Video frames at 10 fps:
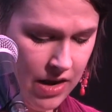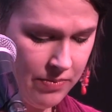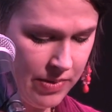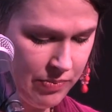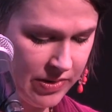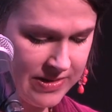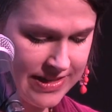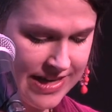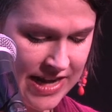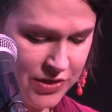But Bird's
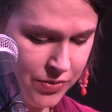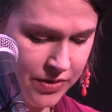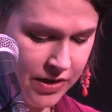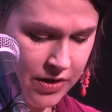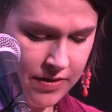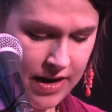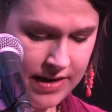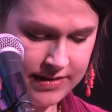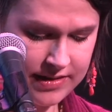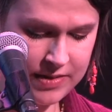natural
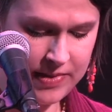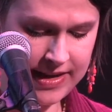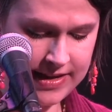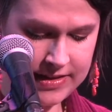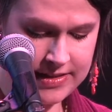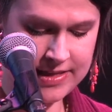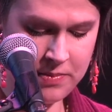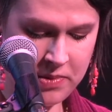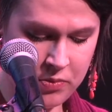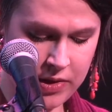curiosity began to
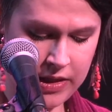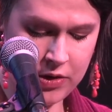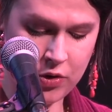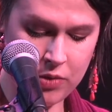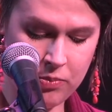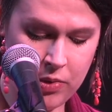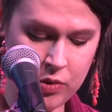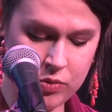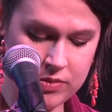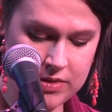simmer within her
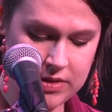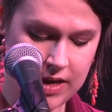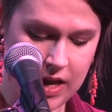bones,